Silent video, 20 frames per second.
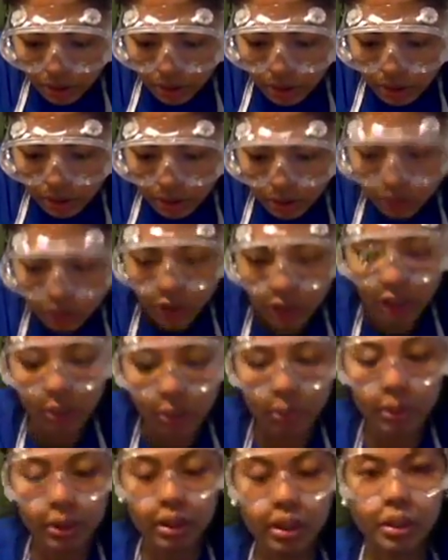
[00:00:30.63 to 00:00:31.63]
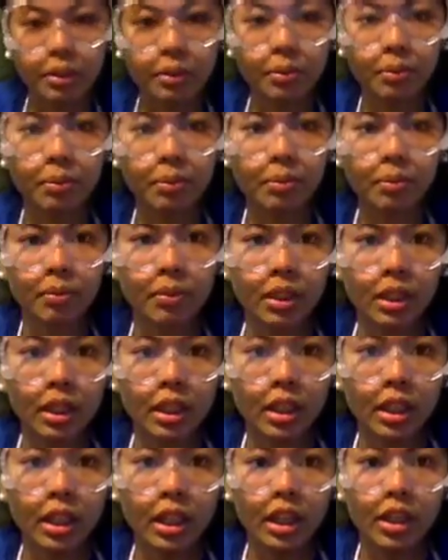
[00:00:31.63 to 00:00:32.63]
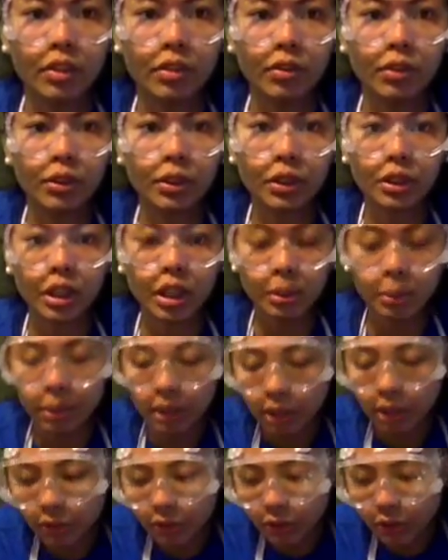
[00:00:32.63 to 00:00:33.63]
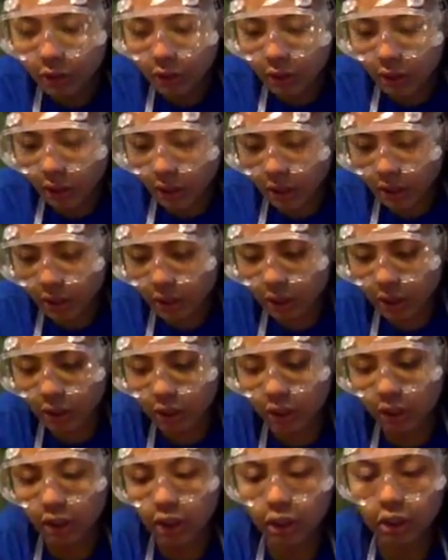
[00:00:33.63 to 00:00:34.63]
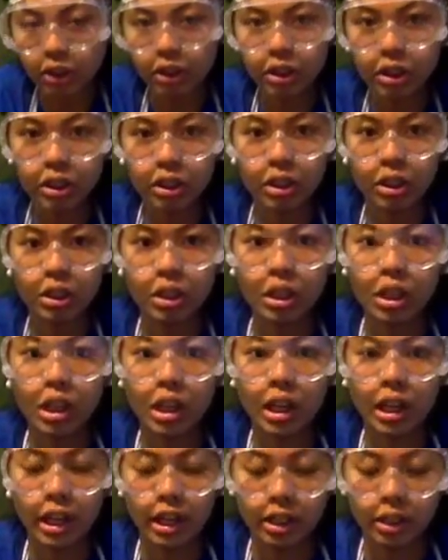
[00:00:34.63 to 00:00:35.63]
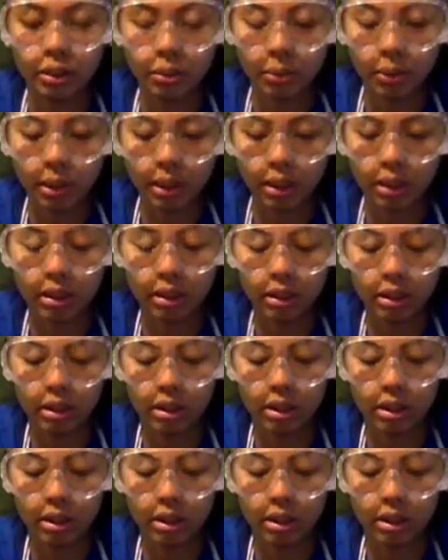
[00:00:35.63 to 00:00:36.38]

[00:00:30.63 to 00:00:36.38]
2 drops, and 4 drops of starch solution as well.